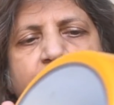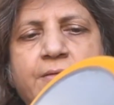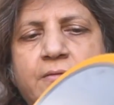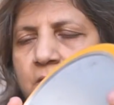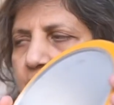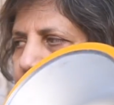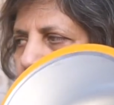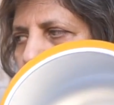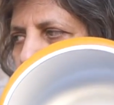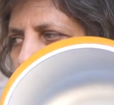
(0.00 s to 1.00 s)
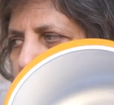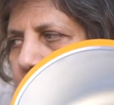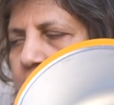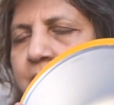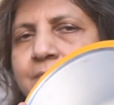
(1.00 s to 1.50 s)

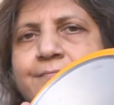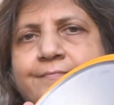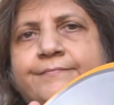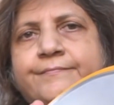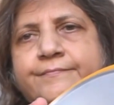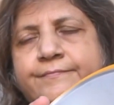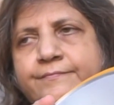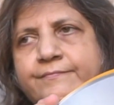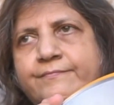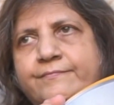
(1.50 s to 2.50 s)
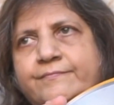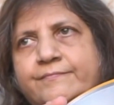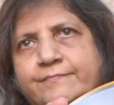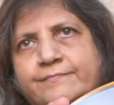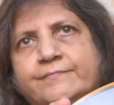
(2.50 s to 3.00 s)

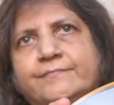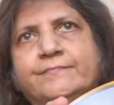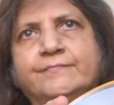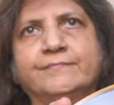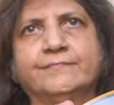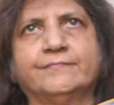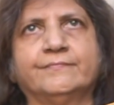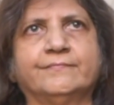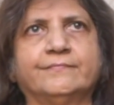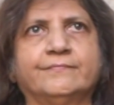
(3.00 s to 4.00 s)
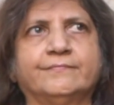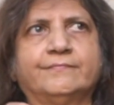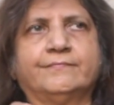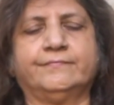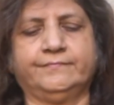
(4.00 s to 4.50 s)

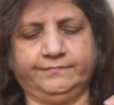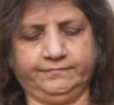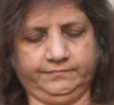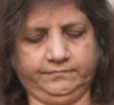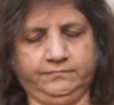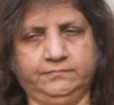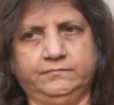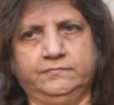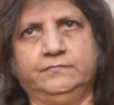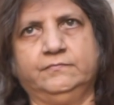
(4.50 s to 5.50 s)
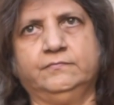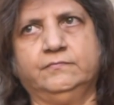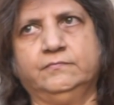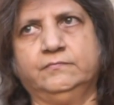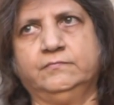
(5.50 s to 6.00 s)

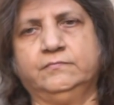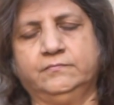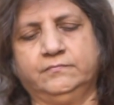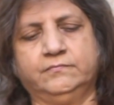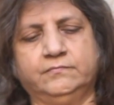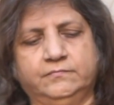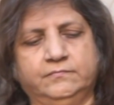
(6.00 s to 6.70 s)
(not speaking)